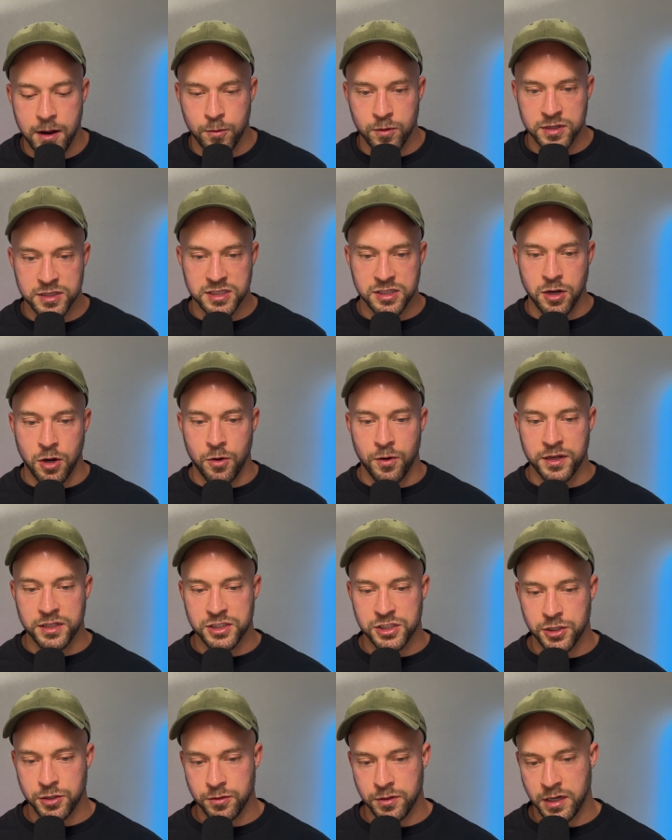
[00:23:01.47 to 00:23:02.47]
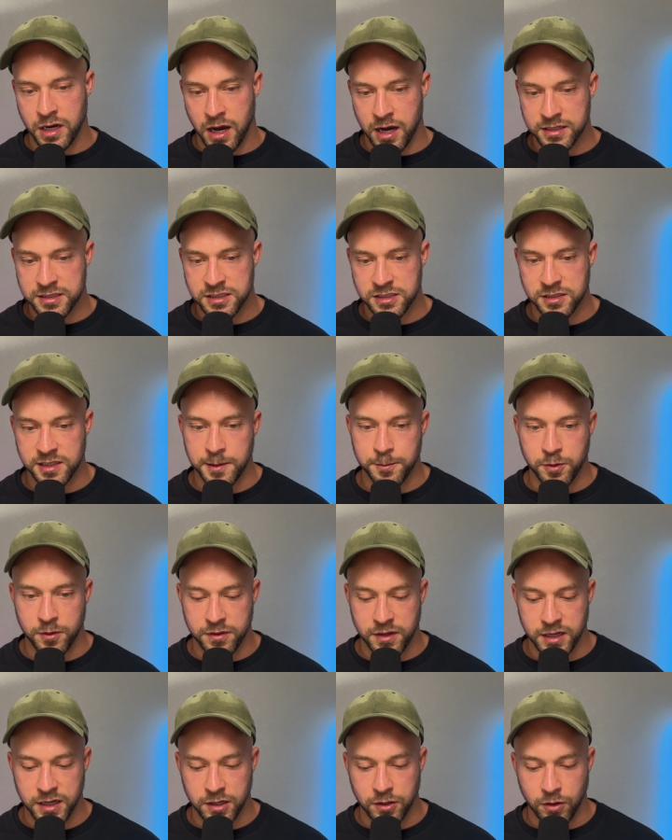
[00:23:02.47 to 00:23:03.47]
was going to not sleep with
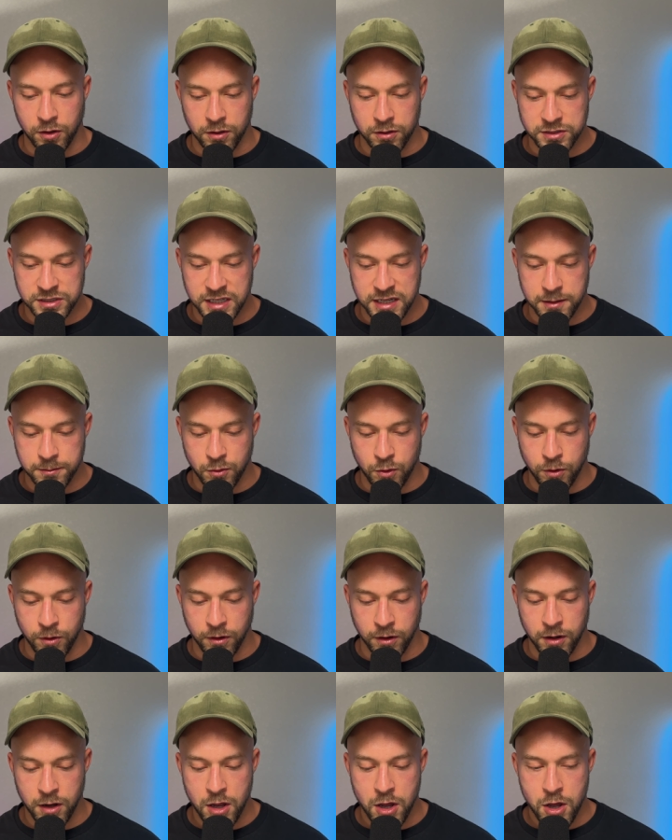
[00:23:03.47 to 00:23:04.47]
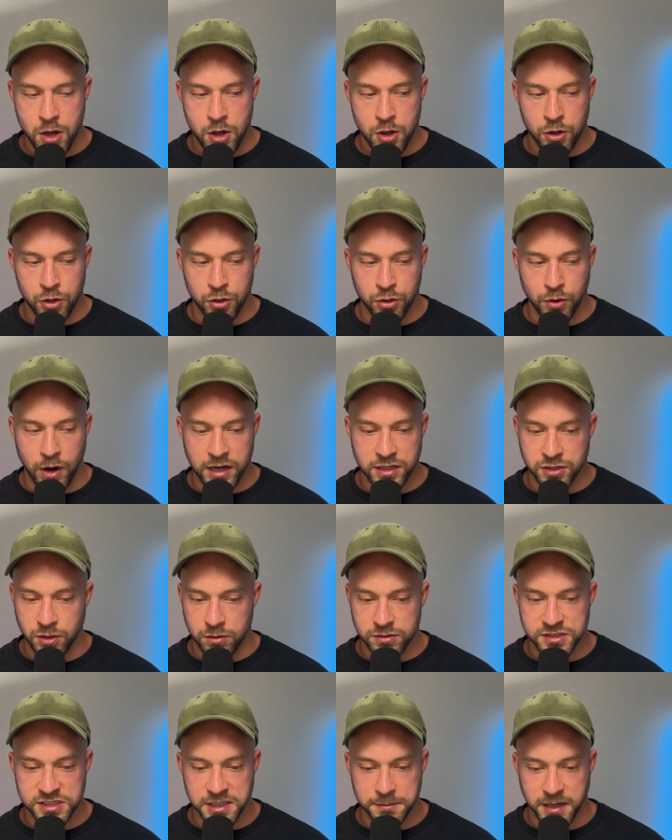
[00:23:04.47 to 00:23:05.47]
any girls anymore who I don't
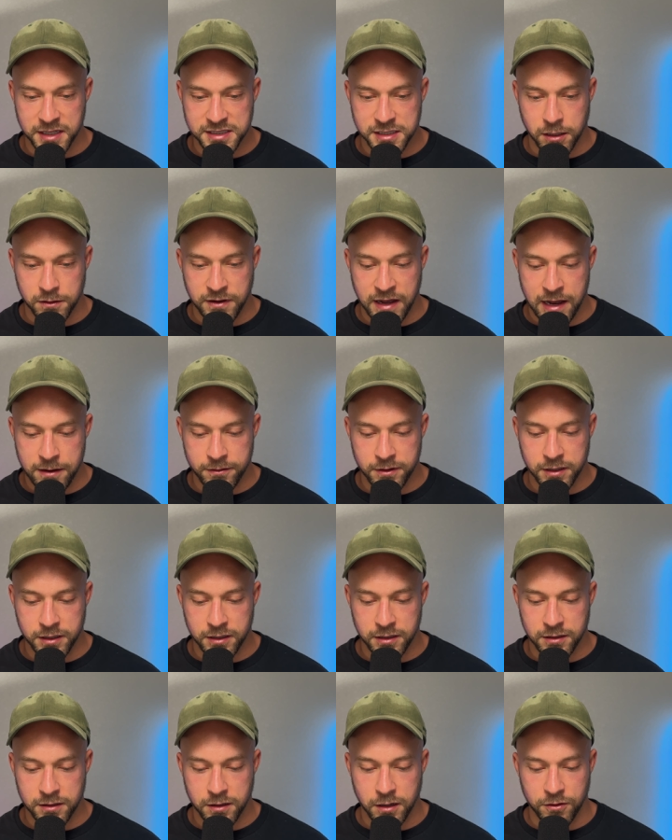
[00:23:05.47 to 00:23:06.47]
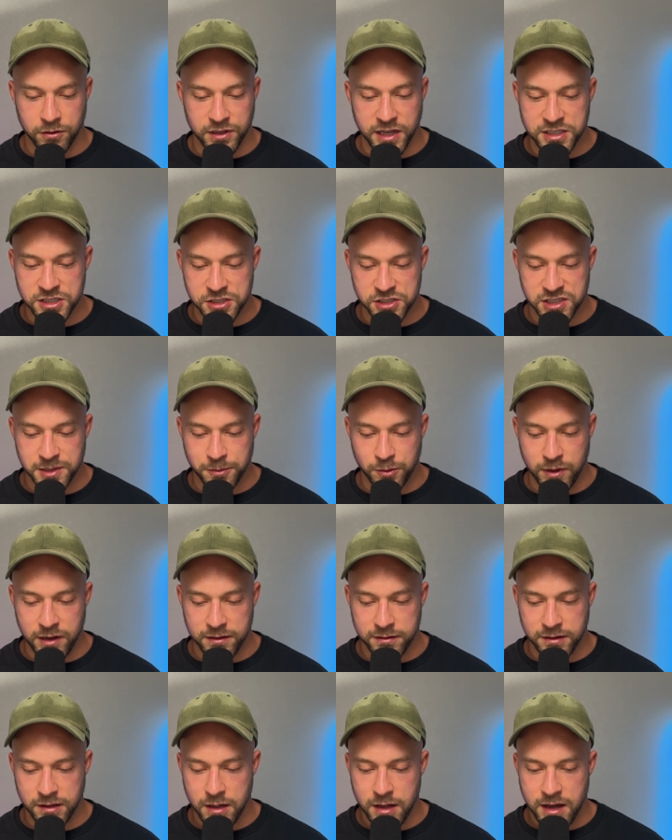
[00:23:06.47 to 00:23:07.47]
see myself having a relationship
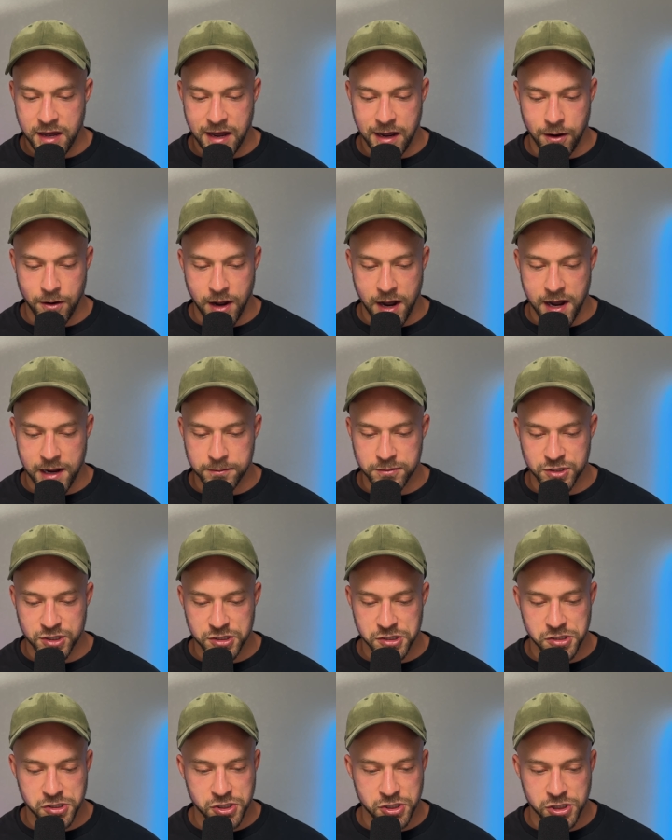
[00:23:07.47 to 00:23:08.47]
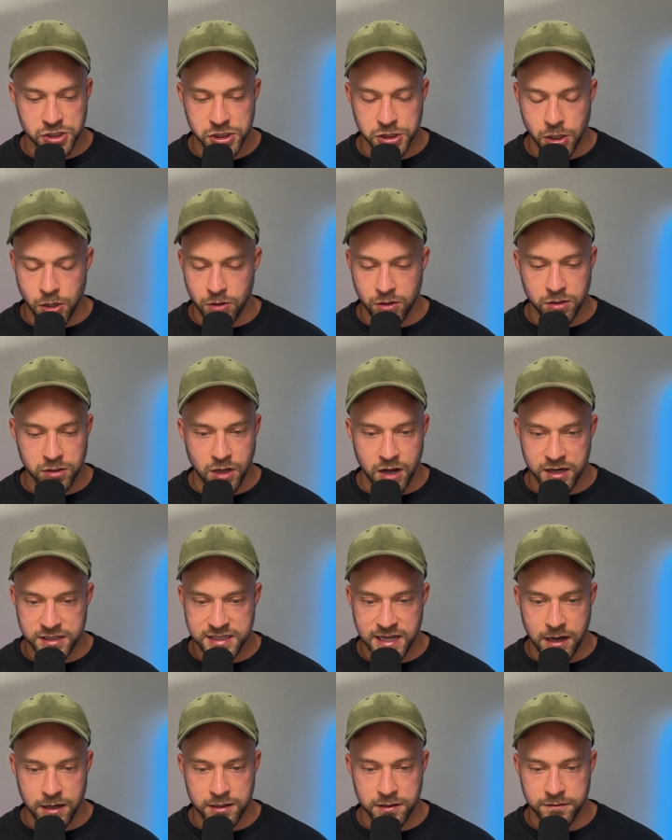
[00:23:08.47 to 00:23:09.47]
with, how I'm just so clocked
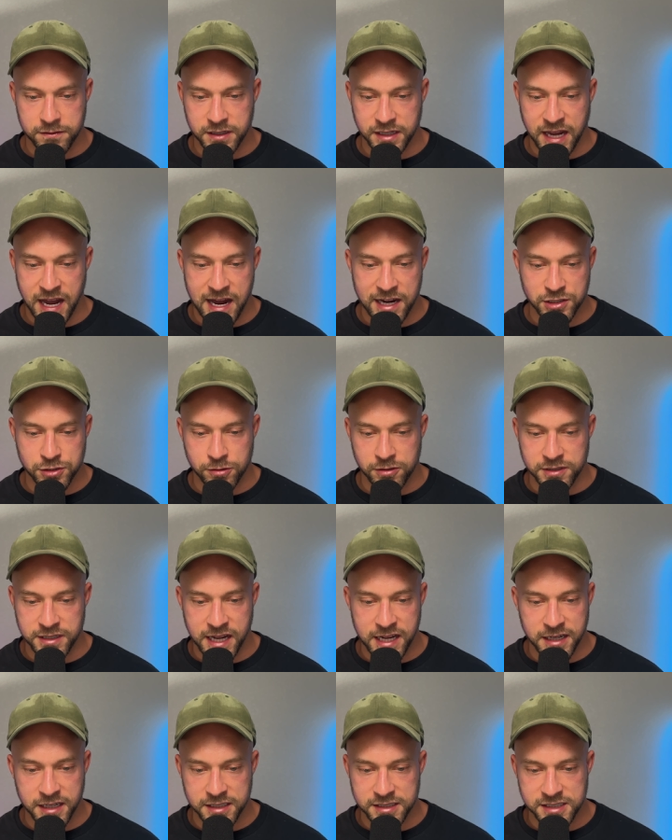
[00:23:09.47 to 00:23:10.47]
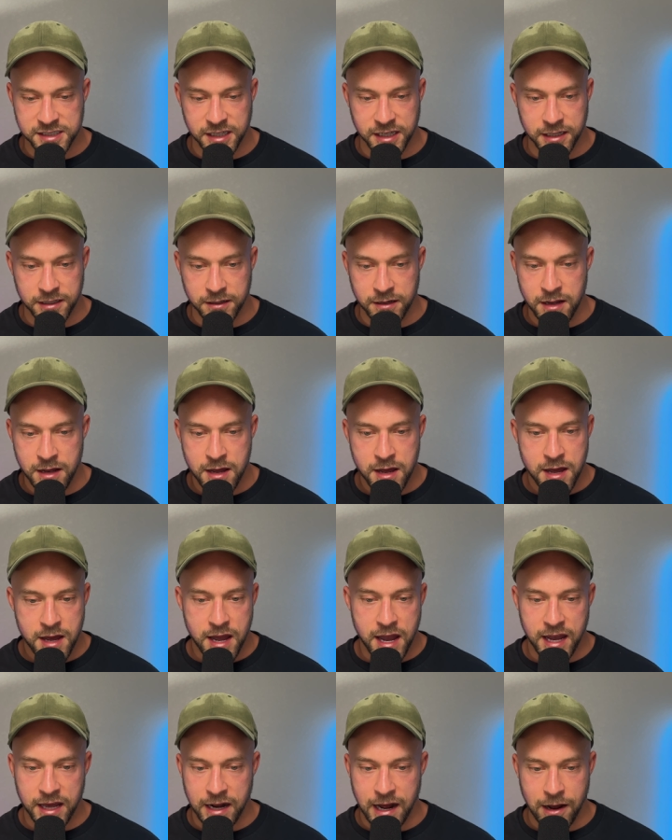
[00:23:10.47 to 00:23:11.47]
out of the casual dating scene
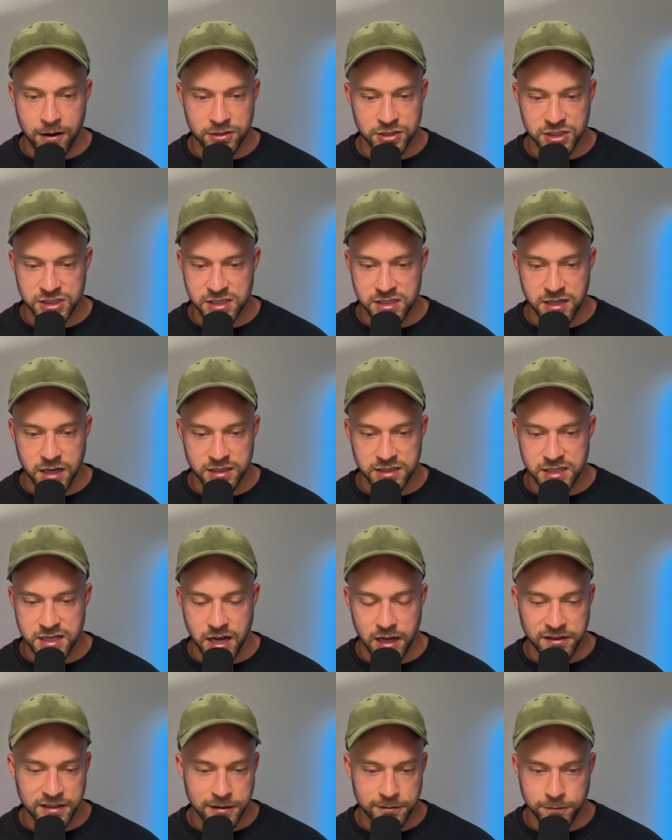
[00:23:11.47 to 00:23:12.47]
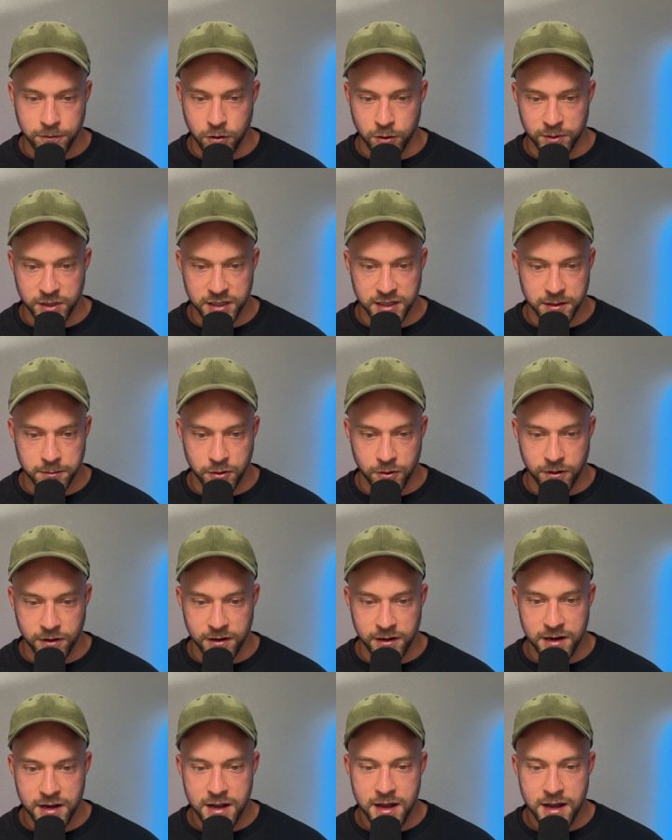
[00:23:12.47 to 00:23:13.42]
and how it just does nothing for me anymore.